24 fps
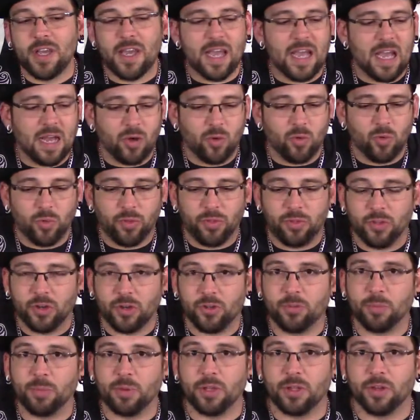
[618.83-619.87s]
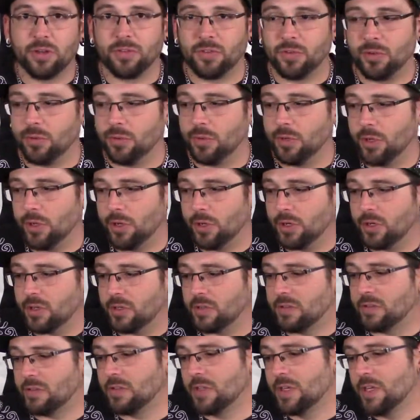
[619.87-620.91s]
out within a span of 2
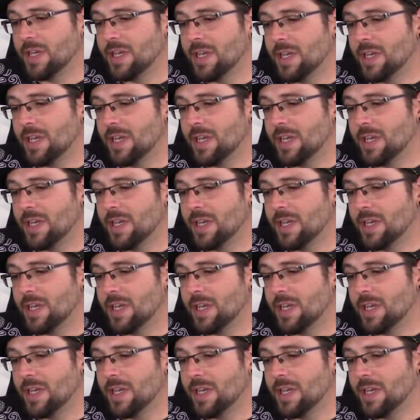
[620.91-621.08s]
years.